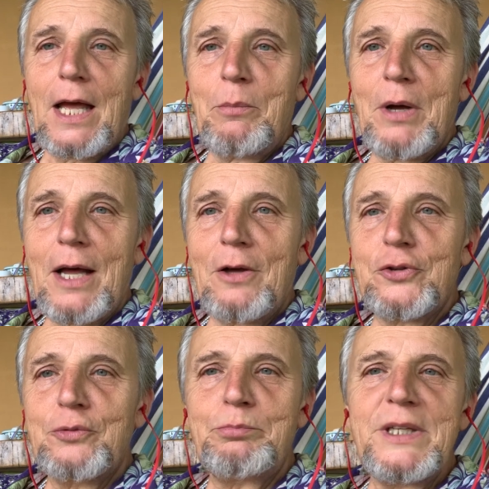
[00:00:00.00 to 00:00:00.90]
about
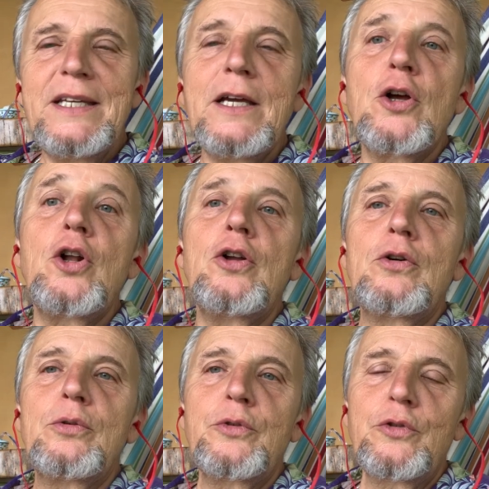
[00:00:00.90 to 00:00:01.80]
being
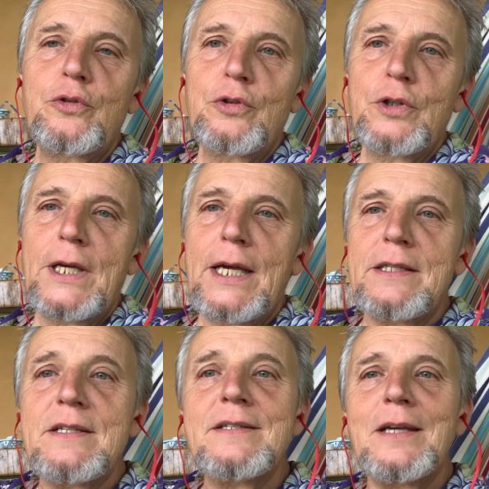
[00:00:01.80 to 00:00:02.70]
close and
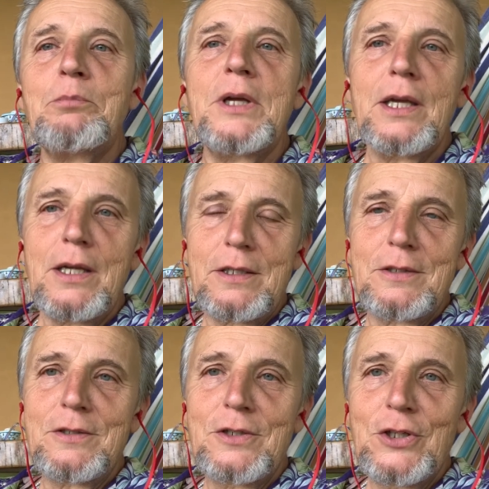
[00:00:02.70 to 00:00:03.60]
stepping in